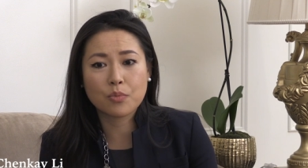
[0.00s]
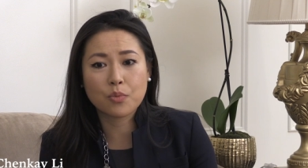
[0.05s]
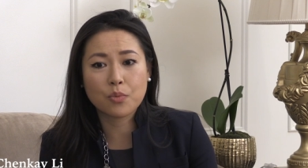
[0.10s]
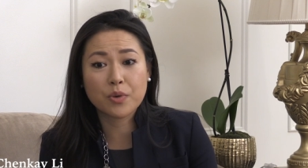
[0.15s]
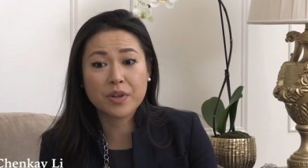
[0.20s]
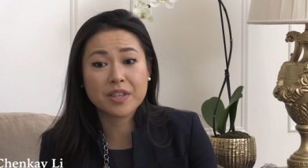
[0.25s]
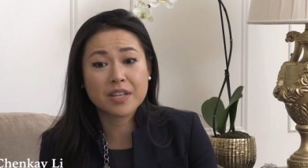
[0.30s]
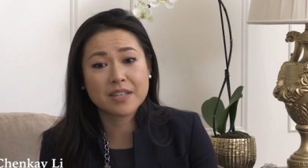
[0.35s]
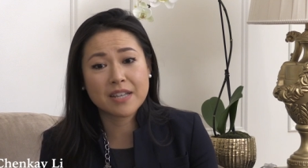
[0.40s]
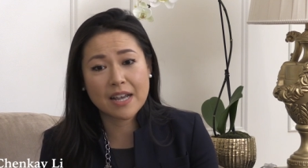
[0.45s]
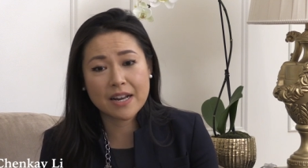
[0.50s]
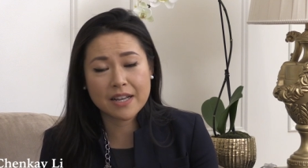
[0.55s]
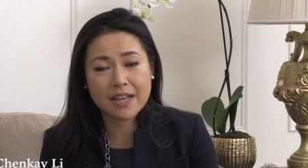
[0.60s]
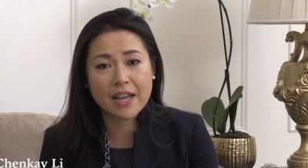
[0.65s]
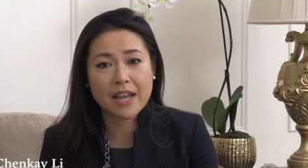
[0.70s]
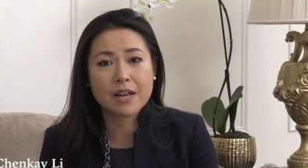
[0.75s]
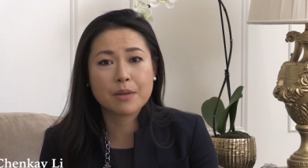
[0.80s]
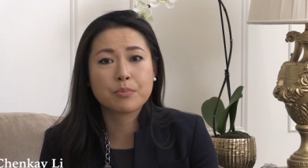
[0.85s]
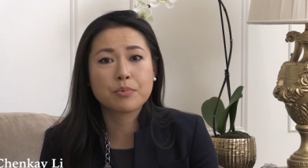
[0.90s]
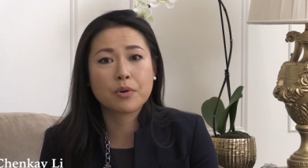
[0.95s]
with a
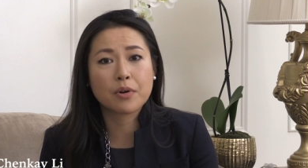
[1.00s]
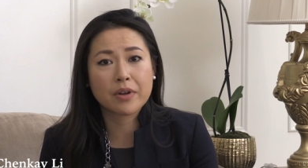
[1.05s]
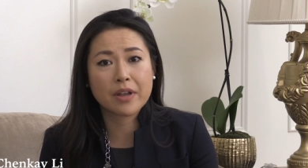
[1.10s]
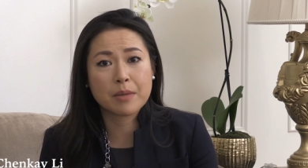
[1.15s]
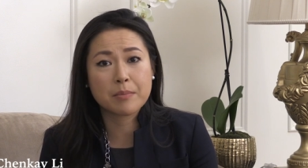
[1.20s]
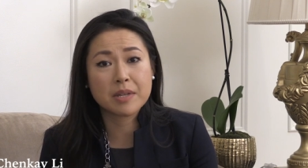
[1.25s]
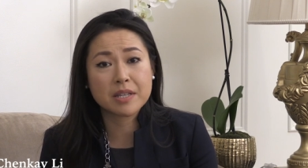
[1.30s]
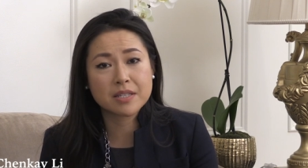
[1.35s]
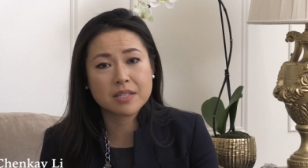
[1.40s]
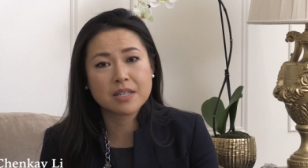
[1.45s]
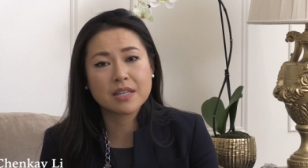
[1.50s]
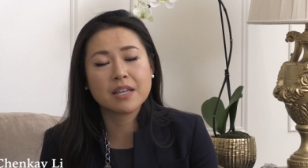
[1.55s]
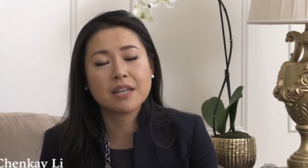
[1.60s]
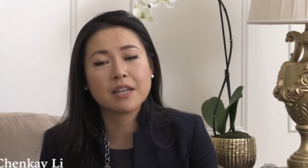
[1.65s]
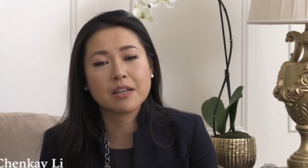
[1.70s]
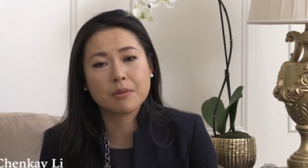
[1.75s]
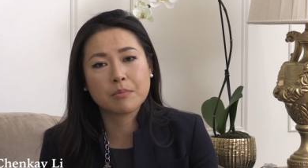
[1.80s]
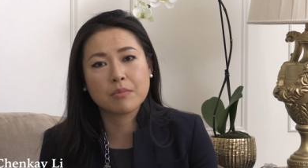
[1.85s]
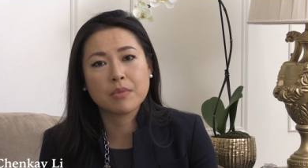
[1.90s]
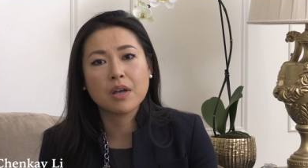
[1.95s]
dedicated program and
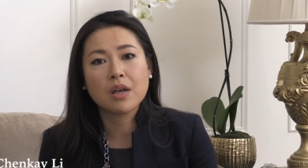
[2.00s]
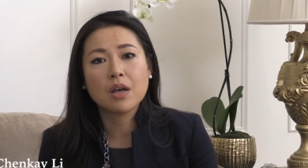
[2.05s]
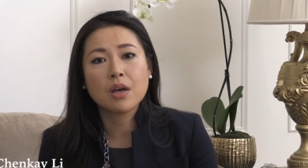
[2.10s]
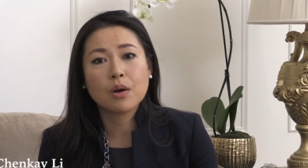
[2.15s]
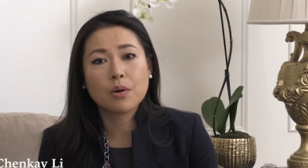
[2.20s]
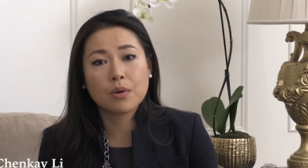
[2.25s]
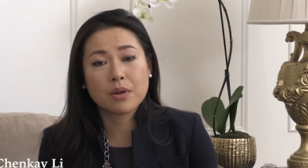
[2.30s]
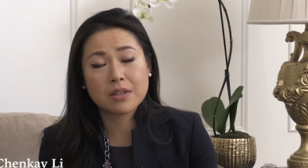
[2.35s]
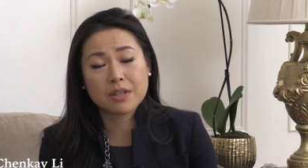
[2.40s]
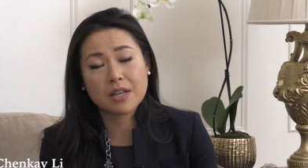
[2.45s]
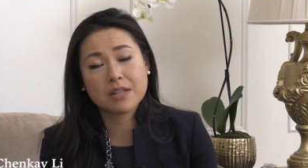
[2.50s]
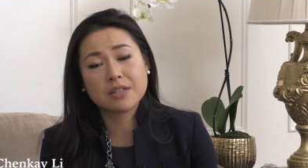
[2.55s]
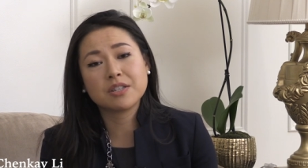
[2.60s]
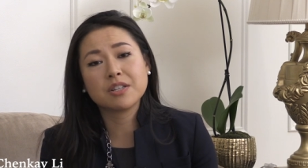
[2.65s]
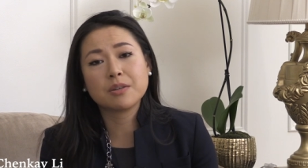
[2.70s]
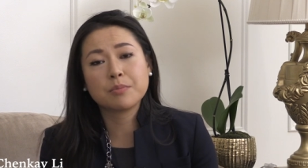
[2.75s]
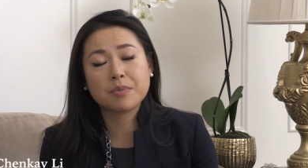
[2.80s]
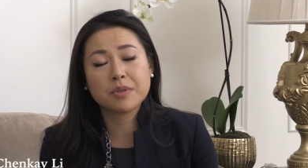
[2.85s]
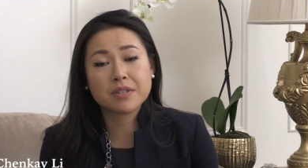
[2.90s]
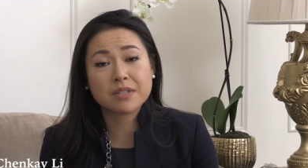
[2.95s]
team that
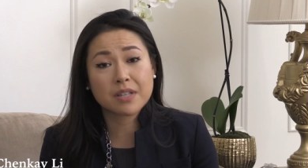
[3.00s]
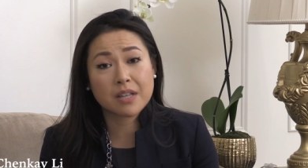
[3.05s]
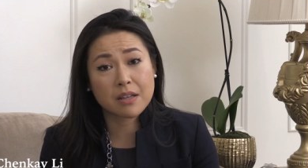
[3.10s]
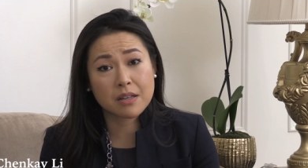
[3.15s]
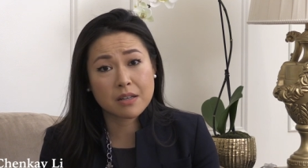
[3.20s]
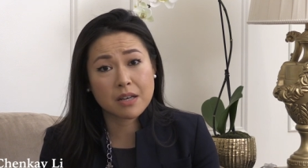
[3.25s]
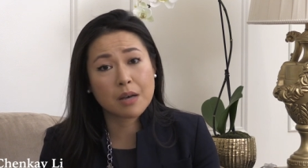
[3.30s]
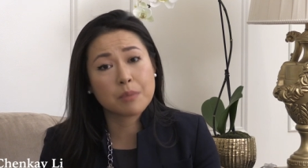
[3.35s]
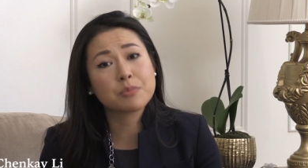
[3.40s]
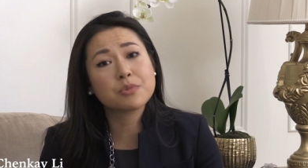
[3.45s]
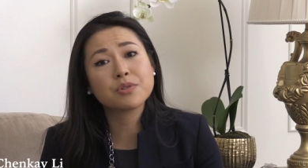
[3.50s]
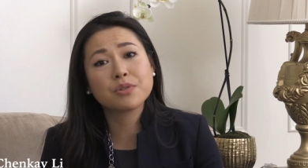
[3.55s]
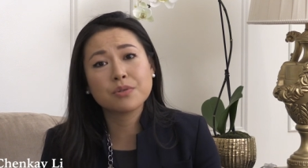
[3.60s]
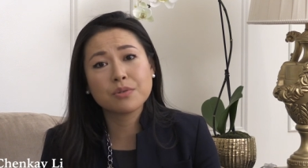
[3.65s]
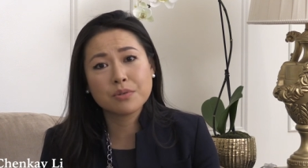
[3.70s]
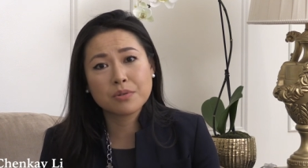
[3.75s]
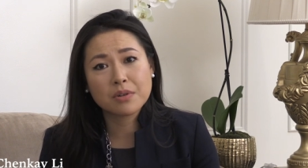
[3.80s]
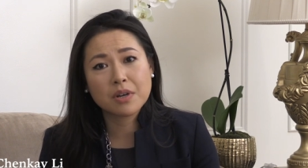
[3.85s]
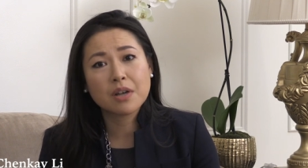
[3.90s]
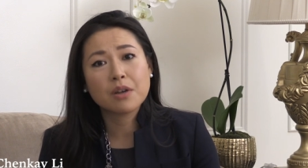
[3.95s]
GPs can come
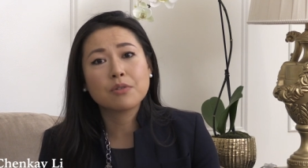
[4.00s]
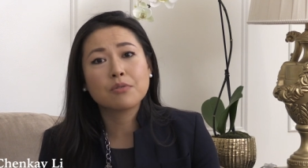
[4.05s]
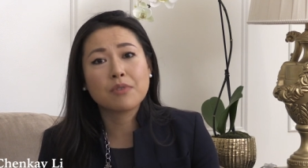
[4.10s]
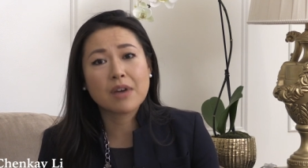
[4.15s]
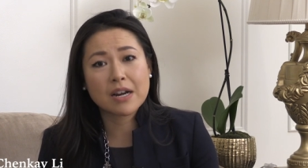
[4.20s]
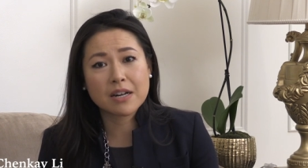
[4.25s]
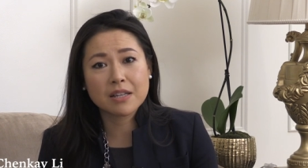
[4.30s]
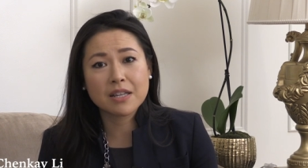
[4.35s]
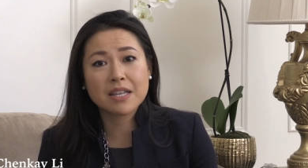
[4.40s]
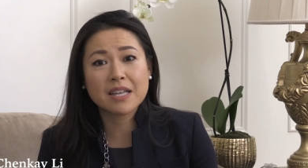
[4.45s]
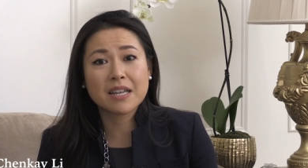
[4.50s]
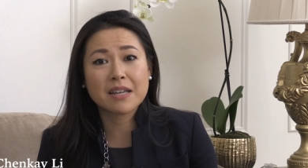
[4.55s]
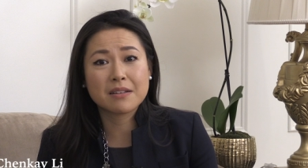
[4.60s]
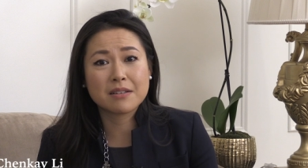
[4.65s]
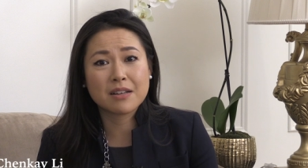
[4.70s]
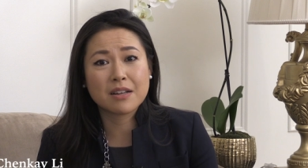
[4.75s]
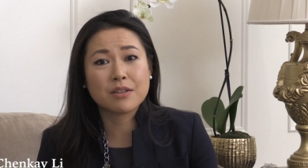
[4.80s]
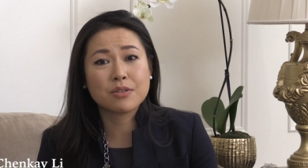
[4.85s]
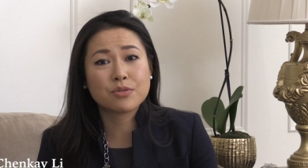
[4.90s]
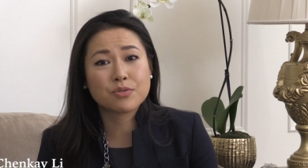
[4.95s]
to readily
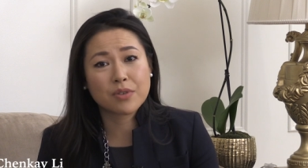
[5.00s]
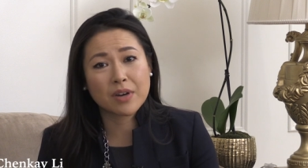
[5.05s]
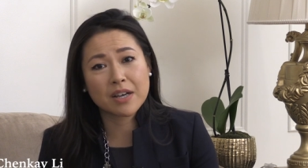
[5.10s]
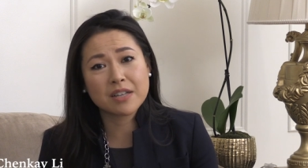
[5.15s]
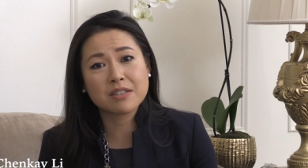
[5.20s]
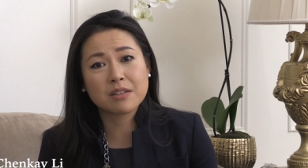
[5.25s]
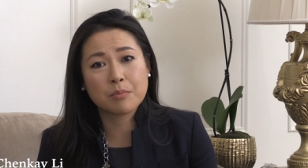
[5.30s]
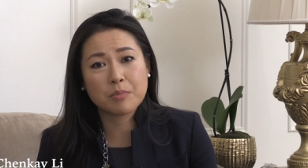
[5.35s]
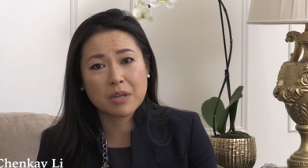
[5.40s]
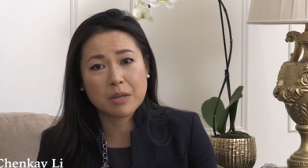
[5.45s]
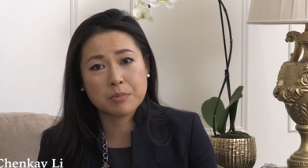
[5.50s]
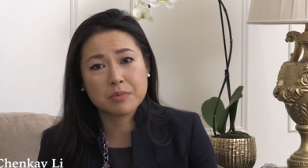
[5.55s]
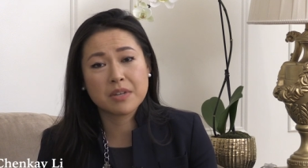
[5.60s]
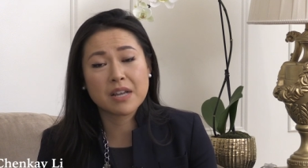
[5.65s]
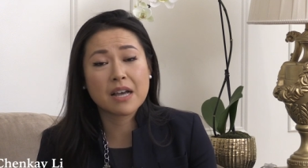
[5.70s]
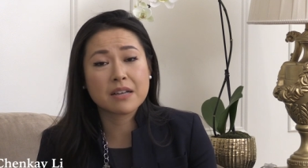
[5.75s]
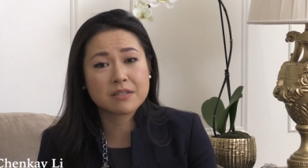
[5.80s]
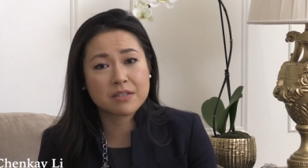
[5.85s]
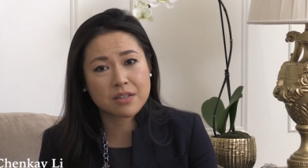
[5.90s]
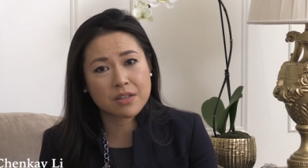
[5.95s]
and trust and be able
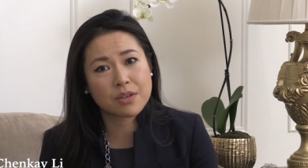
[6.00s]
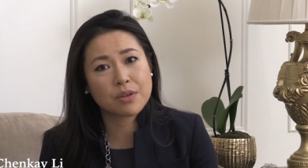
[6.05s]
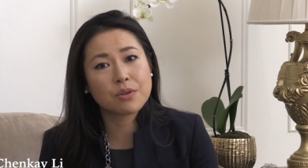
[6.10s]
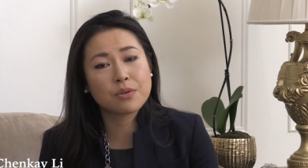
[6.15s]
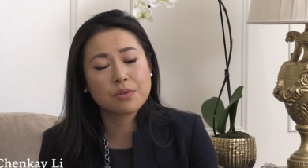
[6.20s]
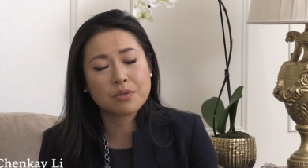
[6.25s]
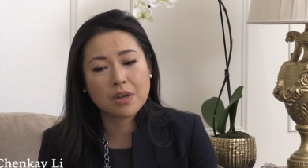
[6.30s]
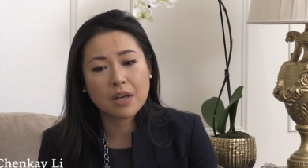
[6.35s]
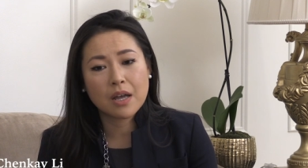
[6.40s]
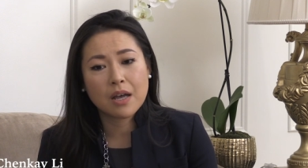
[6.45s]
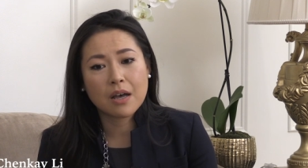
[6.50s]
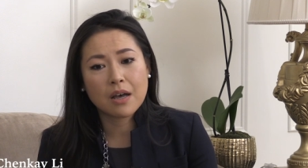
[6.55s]
to execute.